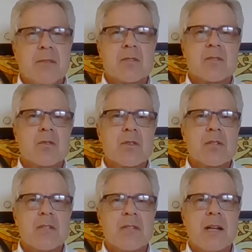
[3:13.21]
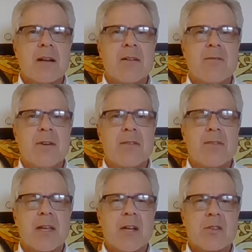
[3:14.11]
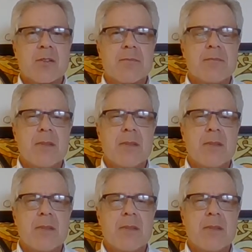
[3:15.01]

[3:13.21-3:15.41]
source data verification.